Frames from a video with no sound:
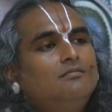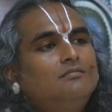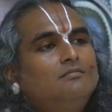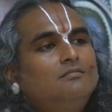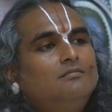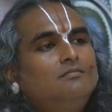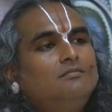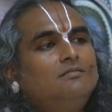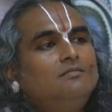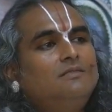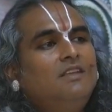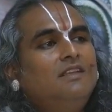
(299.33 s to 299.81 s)

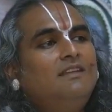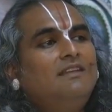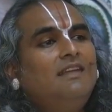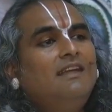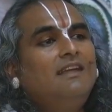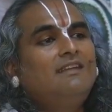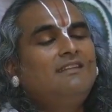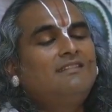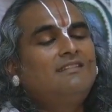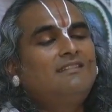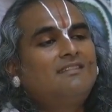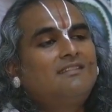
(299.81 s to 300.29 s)
The
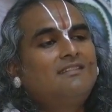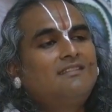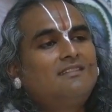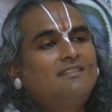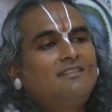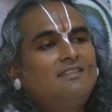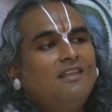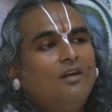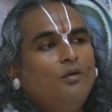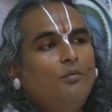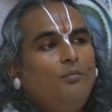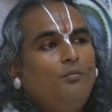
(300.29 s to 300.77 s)
next
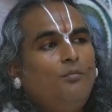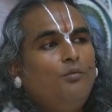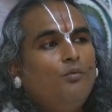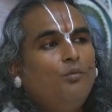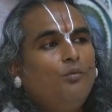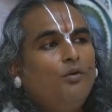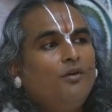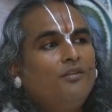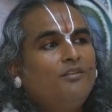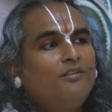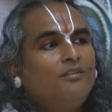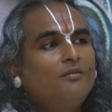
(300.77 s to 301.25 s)
stop
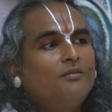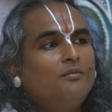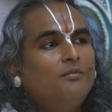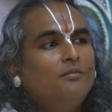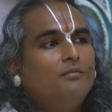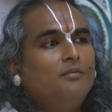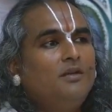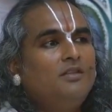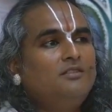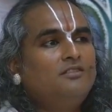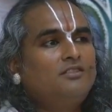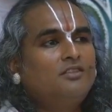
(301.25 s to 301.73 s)
was
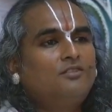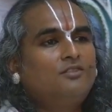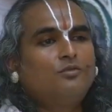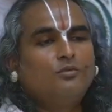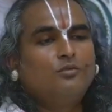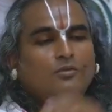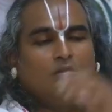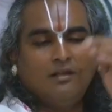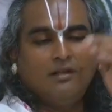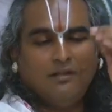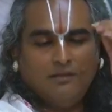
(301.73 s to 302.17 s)
Manjasula.